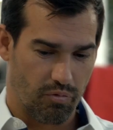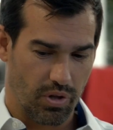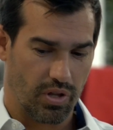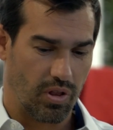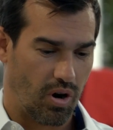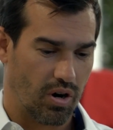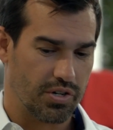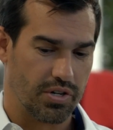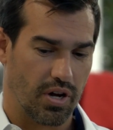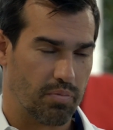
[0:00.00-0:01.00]
really
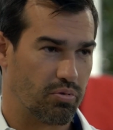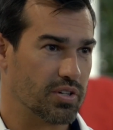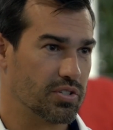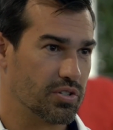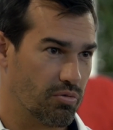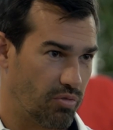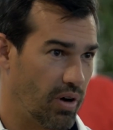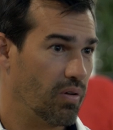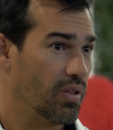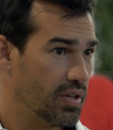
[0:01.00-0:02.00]
large uh, presence of the
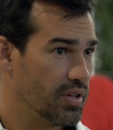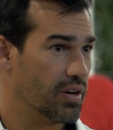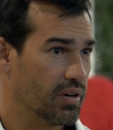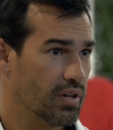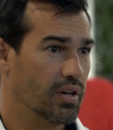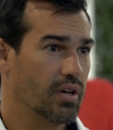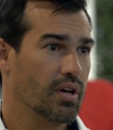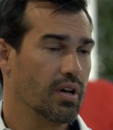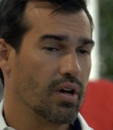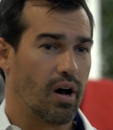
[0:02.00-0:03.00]
rail here. Yep.
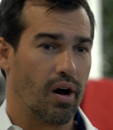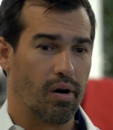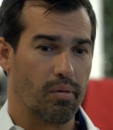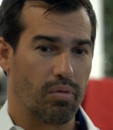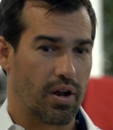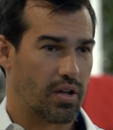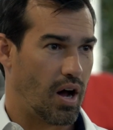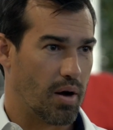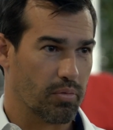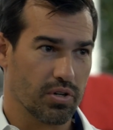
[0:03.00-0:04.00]
Uh, a lot of
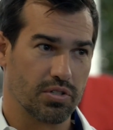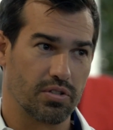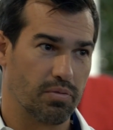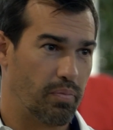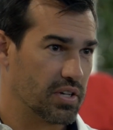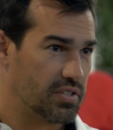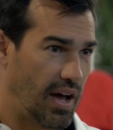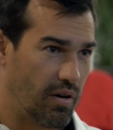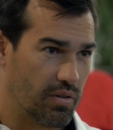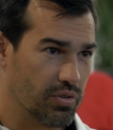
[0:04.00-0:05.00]
commerce, the best
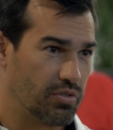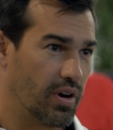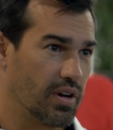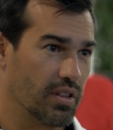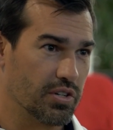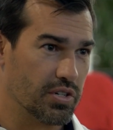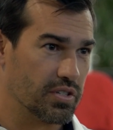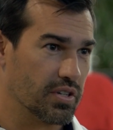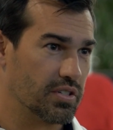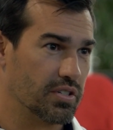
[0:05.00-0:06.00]
talent for trucking and logistics